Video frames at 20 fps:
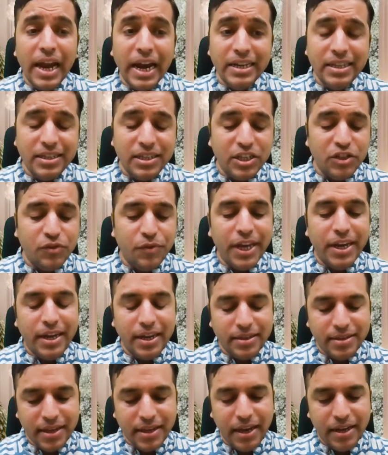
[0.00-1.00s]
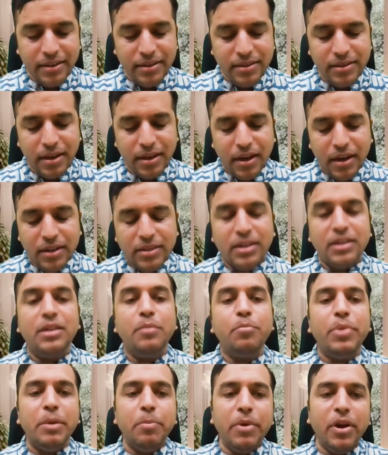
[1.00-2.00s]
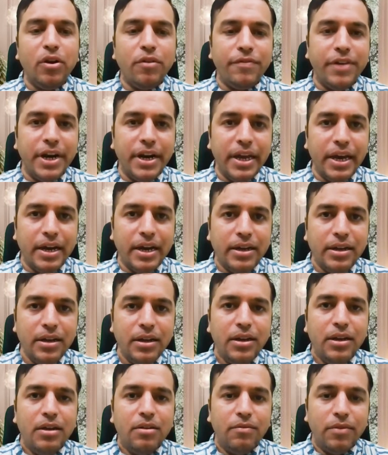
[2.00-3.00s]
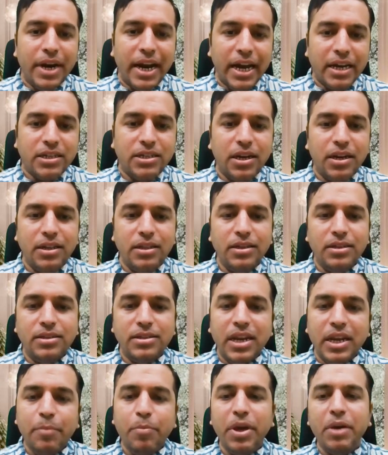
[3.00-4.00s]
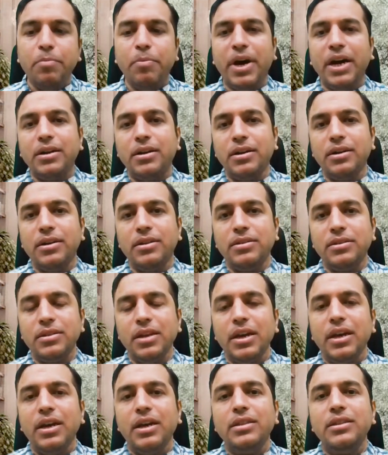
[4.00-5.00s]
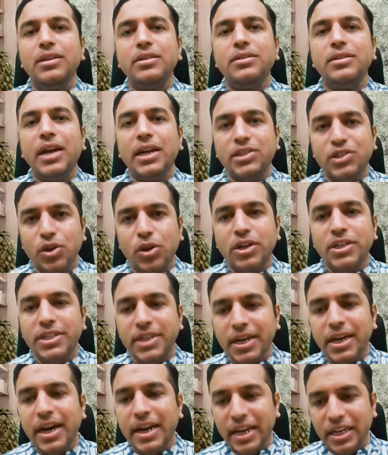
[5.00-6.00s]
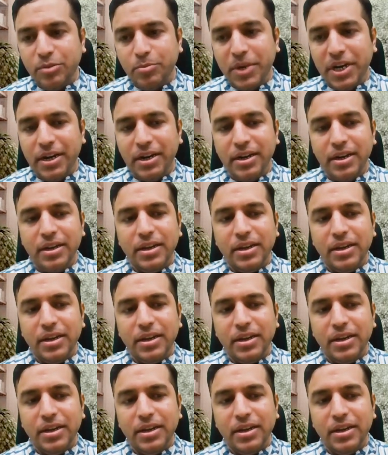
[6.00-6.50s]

And this is where he says that the people of India were actually the sleeping partners in this astonishing arrangement.